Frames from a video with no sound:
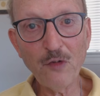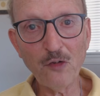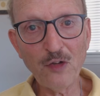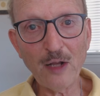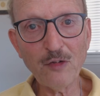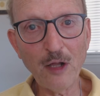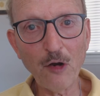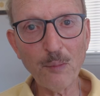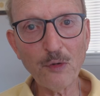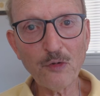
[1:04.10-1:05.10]
even a sex
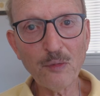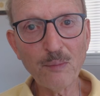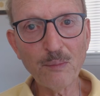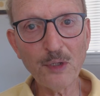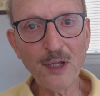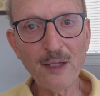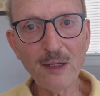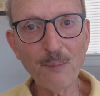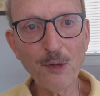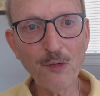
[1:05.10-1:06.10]
therapist, but they
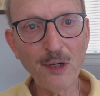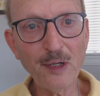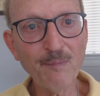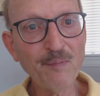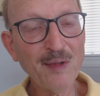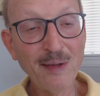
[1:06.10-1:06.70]
ended up agreeing